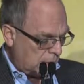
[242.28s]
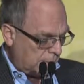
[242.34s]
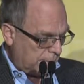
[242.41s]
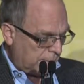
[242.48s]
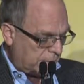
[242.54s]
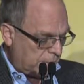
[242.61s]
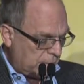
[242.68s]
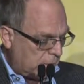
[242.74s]

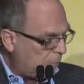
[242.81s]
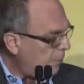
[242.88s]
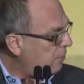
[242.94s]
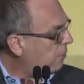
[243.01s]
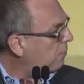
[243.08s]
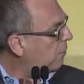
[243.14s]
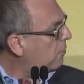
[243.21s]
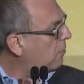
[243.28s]
The
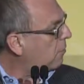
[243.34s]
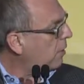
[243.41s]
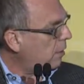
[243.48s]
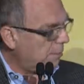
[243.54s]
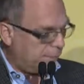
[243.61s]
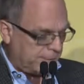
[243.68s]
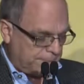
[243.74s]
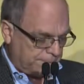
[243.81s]
centerpiece of this
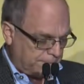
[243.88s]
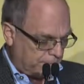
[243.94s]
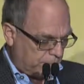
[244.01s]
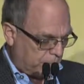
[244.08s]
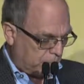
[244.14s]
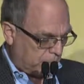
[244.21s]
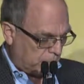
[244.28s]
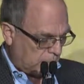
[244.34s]
development
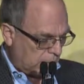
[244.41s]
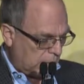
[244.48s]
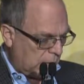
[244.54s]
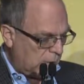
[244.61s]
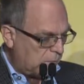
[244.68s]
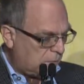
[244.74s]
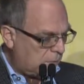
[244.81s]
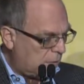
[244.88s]

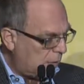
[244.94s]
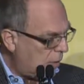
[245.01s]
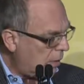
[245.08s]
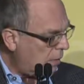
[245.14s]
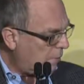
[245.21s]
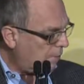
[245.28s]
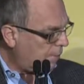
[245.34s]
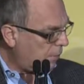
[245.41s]
is
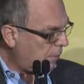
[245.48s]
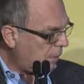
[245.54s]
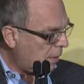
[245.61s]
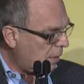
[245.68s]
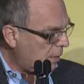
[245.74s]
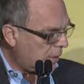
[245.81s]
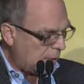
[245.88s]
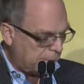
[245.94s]
the
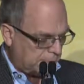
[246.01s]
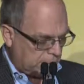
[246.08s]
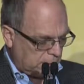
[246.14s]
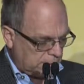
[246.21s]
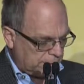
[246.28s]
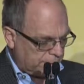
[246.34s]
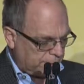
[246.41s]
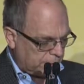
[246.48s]

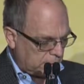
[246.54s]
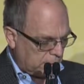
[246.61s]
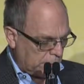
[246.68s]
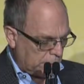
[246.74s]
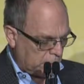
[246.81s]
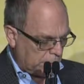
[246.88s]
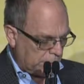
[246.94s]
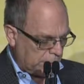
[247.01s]
Capital
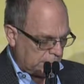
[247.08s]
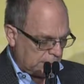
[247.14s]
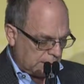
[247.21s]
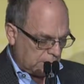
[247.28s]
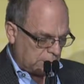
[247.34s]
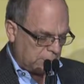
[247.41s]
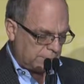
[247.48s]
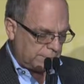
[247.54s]
Authority
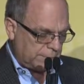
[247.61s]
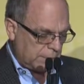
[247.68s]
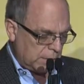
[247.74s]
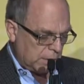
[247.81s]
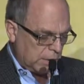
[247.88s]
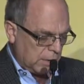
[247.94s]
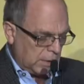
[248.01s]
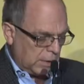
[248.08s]
Tower.
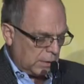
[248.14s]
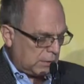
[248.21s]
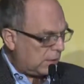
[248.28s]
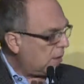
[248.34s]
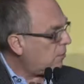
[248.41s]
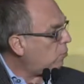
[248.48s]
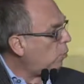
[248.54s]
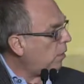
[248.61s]
It
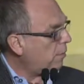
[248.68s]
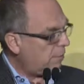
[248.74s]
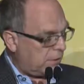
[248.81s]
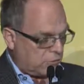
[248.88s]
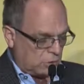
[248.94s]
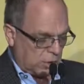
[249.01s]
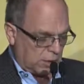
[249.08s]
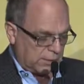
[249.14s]
is
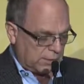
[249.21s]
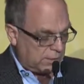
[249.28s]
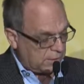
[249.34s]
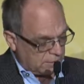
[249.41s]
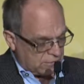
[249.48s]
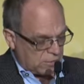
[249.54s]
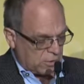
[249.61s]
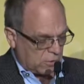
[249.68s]

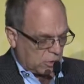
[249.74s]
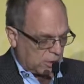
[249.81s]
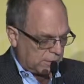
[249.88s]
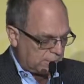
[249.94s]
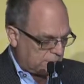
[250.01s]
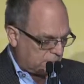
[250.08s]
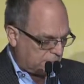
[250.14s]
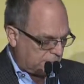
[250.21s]
the
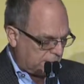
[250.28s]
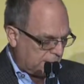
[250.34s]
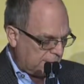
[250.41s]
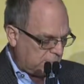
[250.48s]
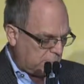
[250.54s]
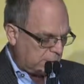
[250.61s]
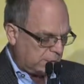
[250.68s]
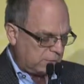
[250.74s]
tallest of
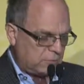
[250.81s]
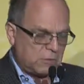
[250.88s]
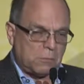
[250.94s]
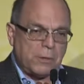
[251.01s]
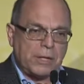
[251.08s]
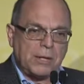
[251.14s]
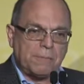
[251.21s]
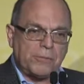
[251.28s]
5 buildings that
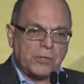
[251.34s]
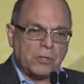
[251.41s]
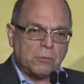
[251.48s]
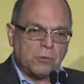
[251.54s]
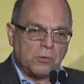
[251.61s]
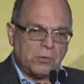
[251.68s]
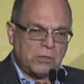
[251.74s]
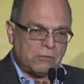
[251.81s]
make up the
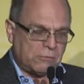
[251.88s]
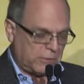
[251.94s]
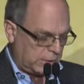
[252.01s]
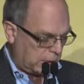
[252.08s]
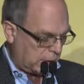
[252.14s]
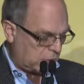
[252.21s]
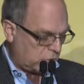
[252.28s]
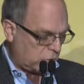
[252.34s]
community's
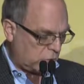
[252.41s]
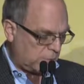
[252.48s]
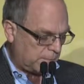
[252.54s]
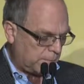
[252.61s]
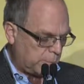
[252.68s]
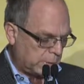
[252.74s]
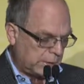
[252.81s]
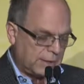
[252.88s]
financial
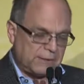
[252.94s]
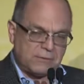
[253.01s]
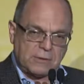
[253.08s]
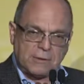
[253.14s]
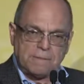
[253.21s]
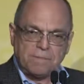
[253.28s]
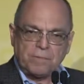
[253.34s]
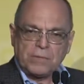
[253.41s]
plaza.